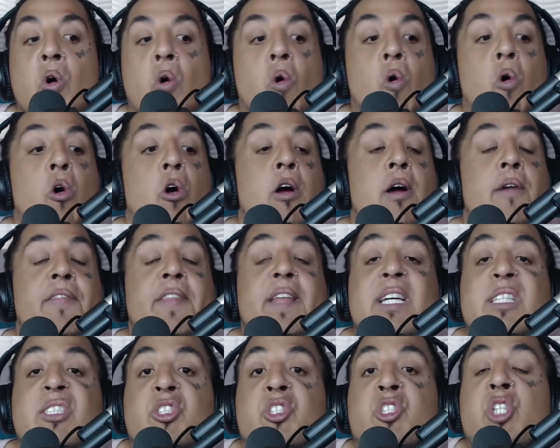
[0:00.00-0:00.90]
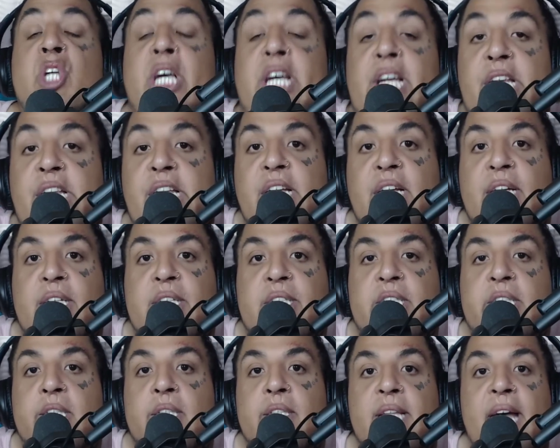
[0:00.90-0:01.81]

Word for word: Or this genius